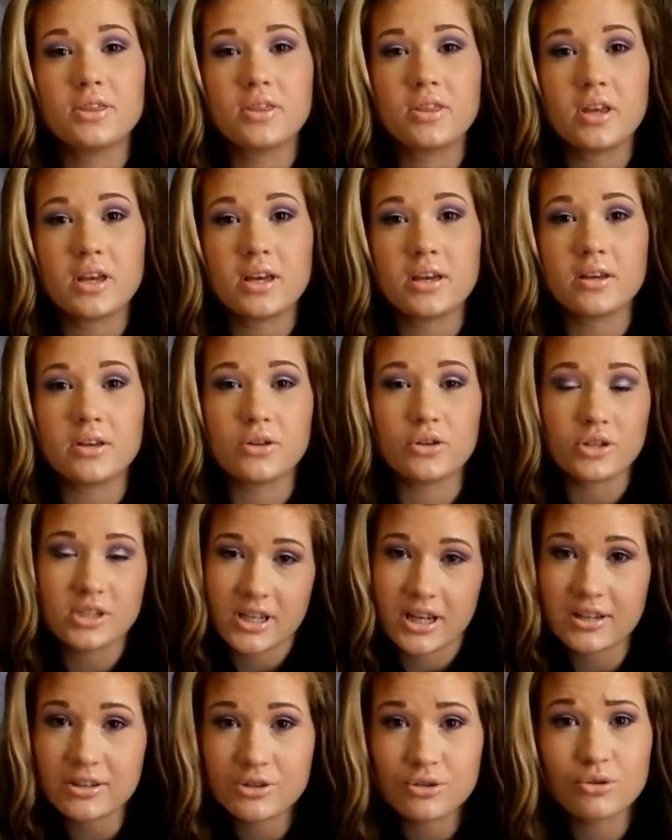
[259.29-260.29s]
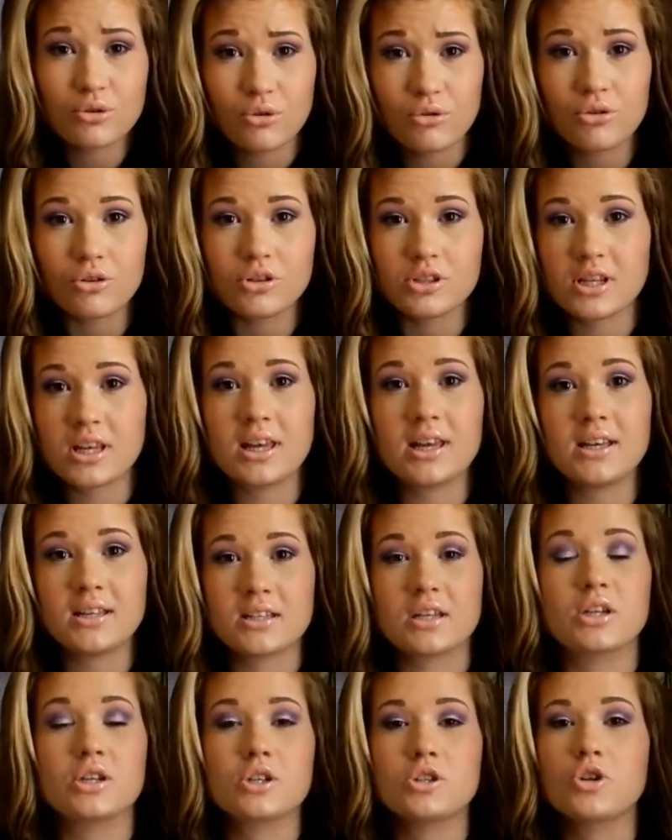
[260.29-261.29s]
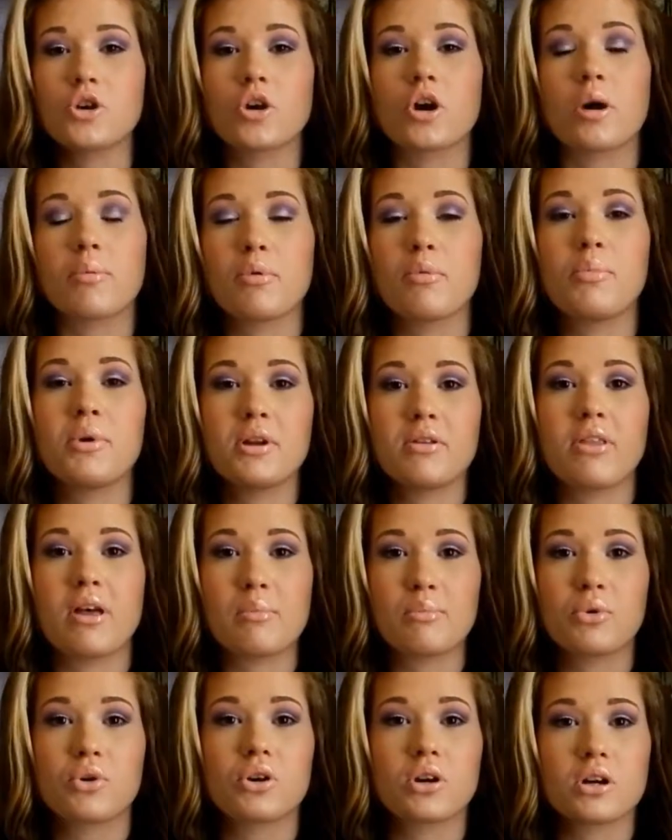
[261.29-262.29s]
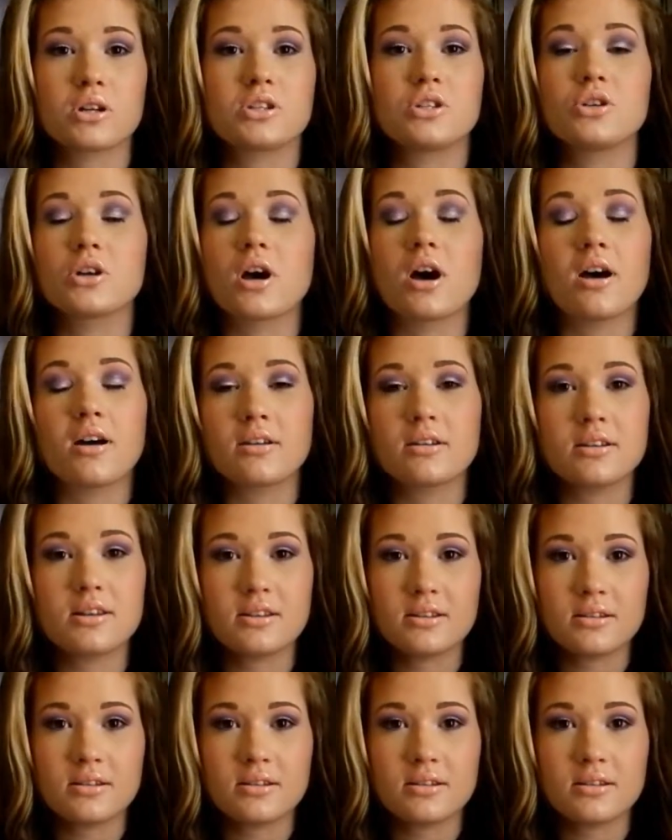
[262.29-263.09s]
The utensil you're using is going to soak up a bit of that product. You can't